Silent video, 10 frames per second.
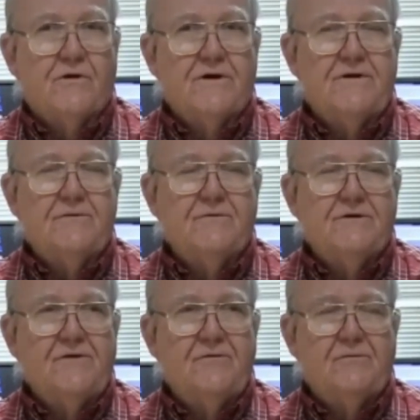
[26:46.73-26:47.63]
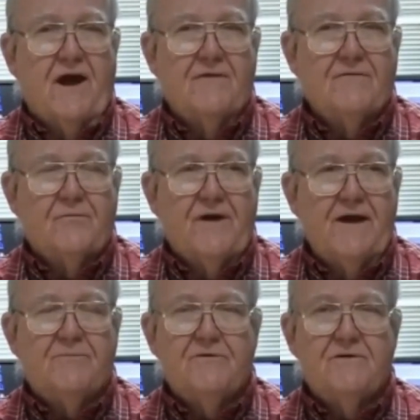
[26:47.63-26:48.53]
Before you
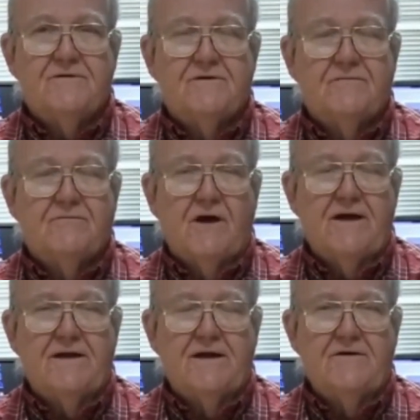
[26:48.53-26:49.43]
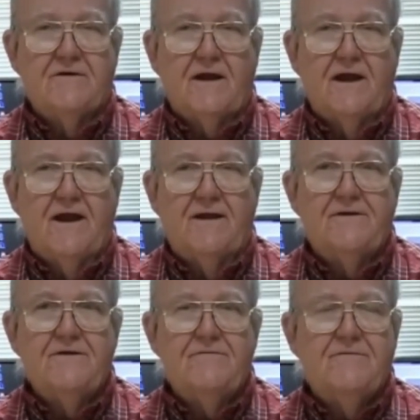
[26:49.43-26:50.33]
have a paper to write
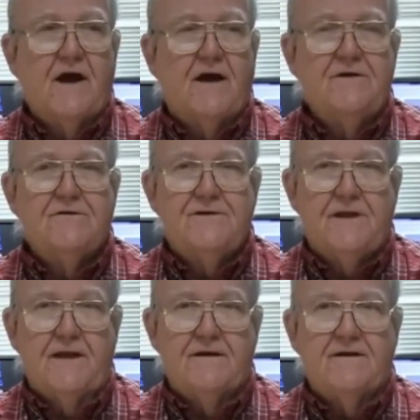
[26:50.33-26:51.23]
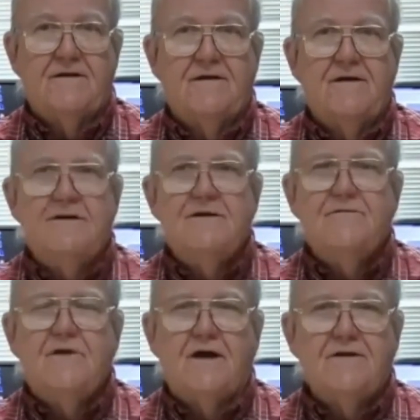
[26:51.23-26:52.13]
in your head, you've got your
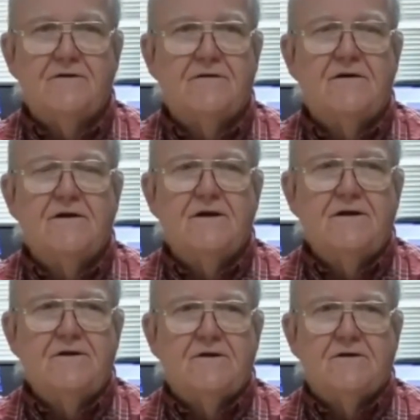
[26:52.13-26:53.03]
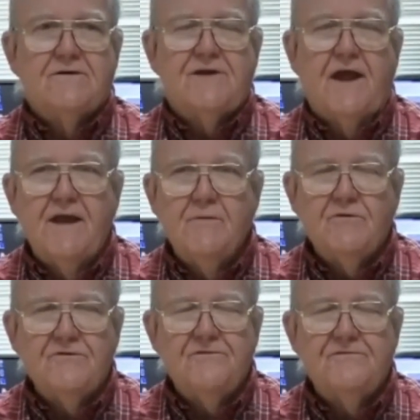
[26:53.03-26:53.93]
data. You've got your
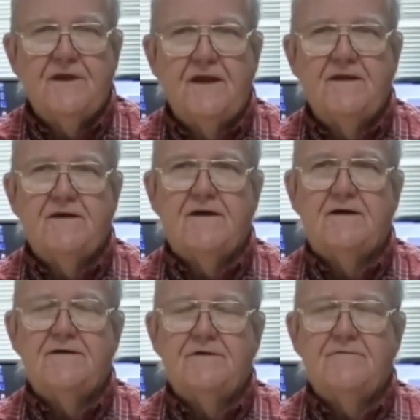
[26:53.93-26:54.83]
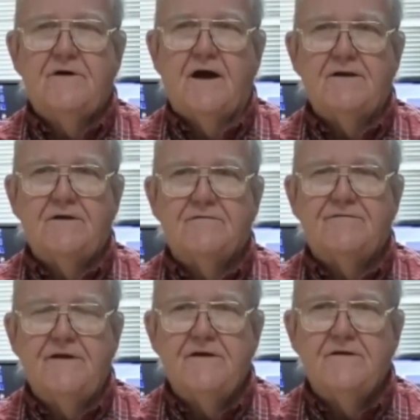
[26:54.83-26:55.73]
tables of data,
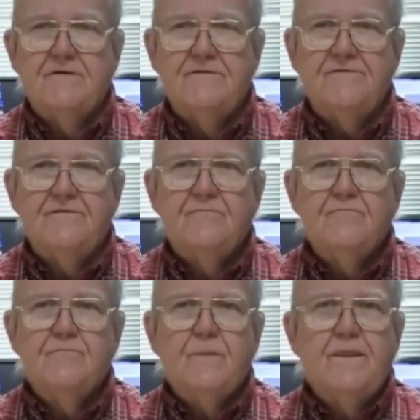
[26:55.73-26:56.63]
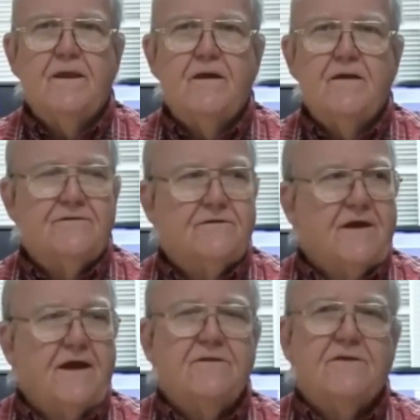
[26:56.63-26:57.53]
you've got your figures.
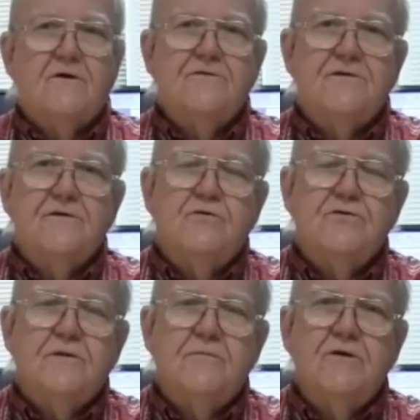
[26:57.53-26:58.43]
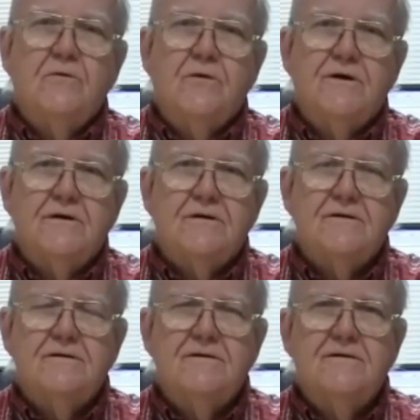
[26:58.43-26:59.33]
Take those and put them in
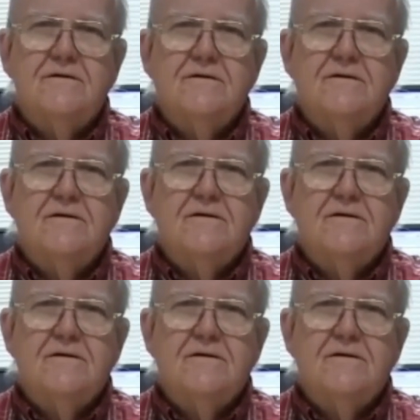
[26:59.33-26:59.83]
order.